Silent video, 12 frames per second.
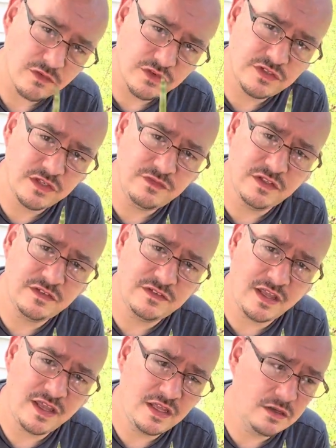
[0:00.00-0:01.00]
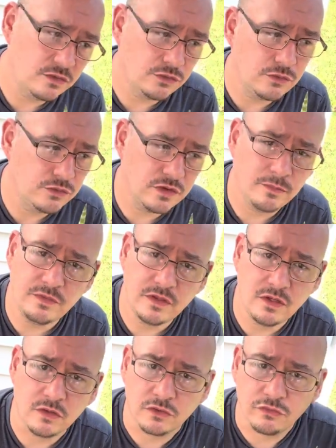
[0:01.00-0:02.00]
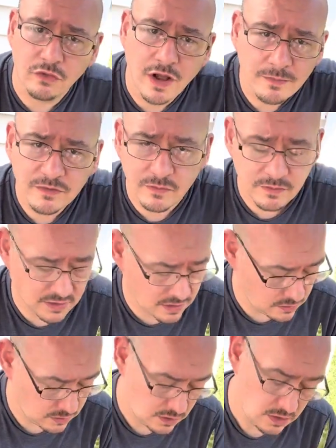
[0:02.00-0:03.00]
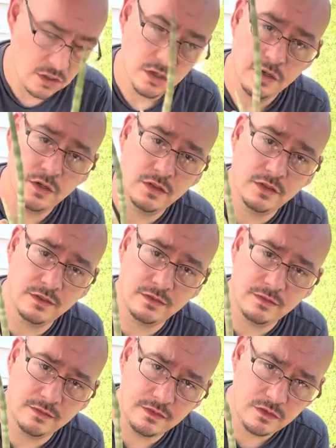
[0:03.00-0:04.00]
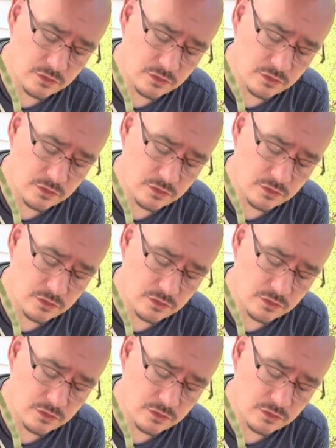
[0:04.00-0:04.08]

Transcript: sifted sand through something or dropped something out, you